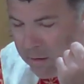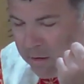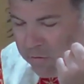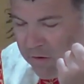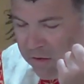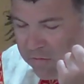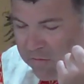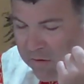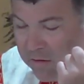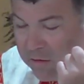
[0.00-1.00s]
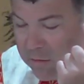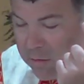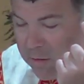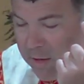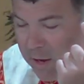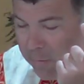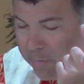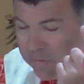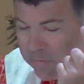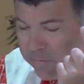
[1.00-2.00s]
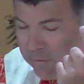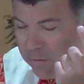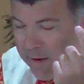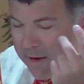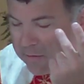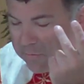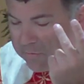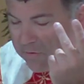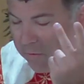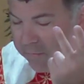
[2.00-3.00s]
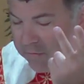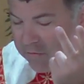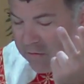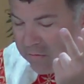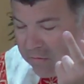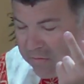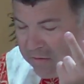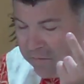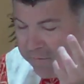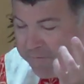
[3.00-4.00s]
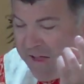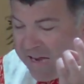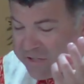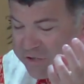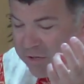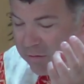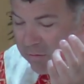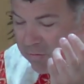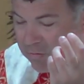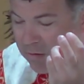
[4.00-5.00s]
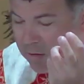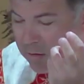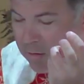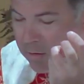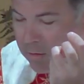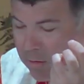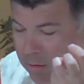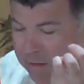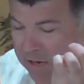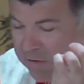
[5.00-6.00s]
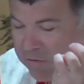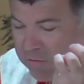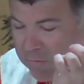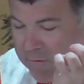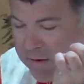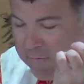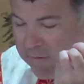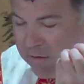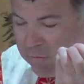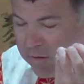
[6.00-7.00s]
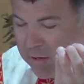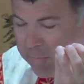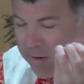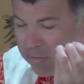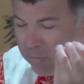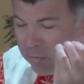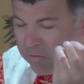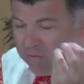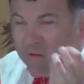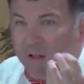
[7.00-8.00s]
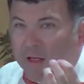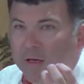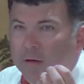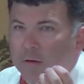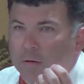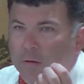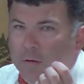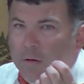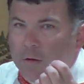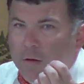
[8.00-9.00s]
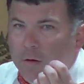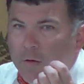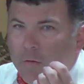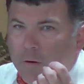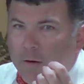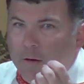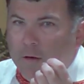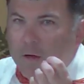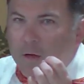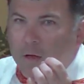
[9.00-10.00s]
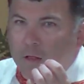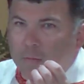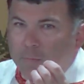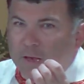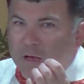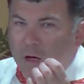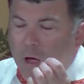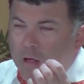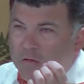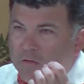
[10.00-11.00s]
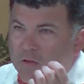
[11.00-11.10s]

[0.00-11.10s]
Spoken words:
jealousy, outbursts of fury, acts of selfishness, dissension, factions, occasions of envy, drinking bouts, orgies, and the like. Right? because